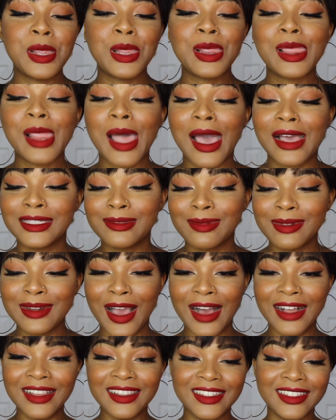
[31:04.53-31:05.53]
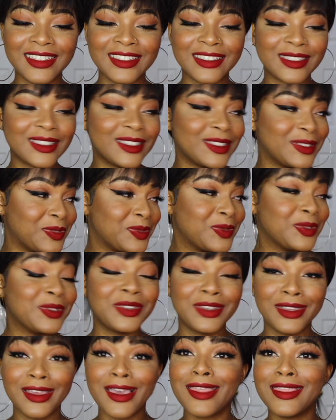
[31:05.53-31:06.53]
Last but not least,
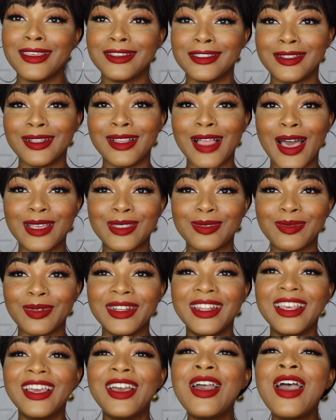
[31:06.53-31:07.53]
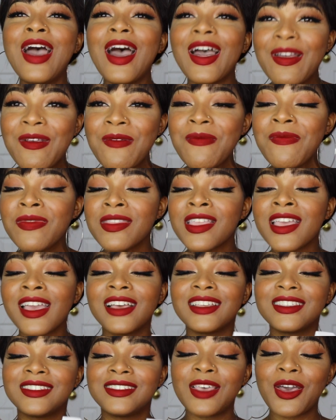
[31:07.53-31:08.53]
yeah, this is the last one.
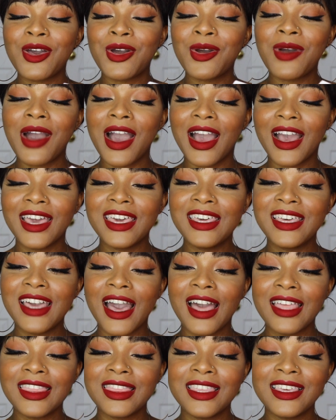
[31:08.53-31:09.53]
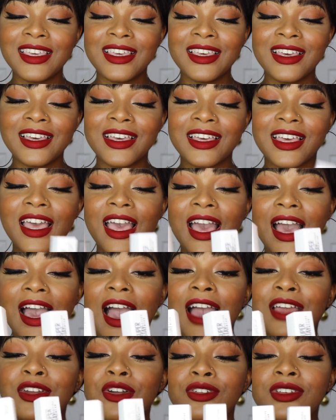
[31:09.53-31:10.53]
So I got the,
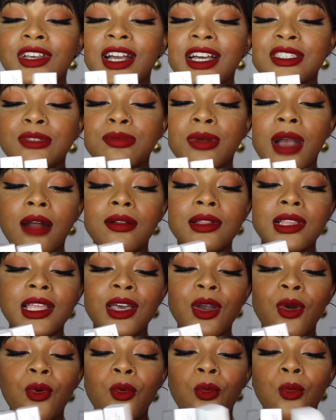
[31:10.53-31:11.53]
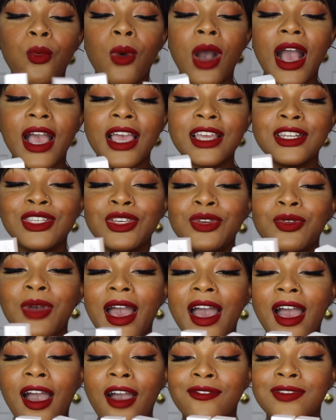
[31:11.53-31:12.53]
I know you guys are probably like, why do you
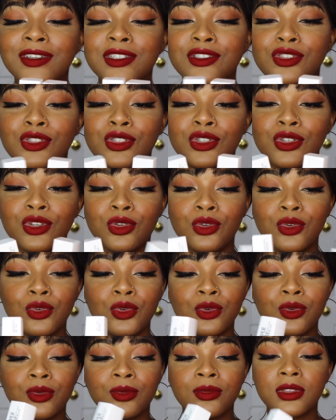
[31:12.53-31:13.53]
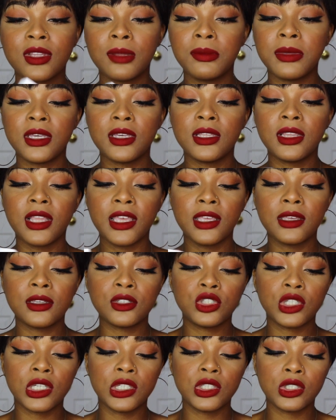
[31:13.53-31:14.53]
have two, let me like
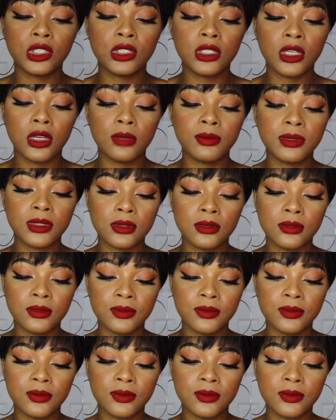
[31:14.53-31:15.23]
change the tops.